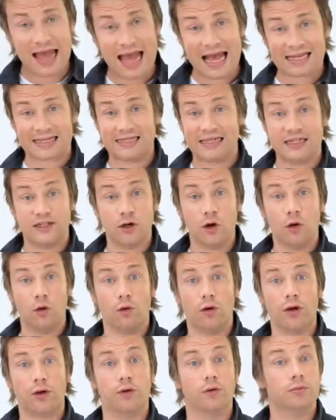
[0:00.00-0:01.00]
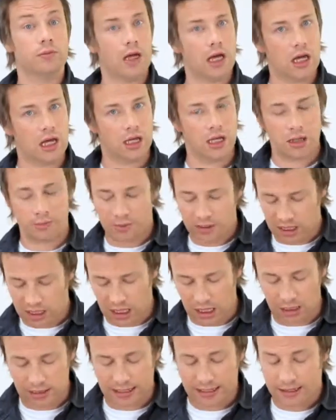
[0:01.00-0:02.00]
Acid, oil, herb and
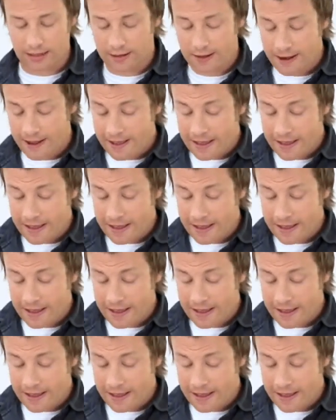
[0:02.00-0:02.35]
garlic.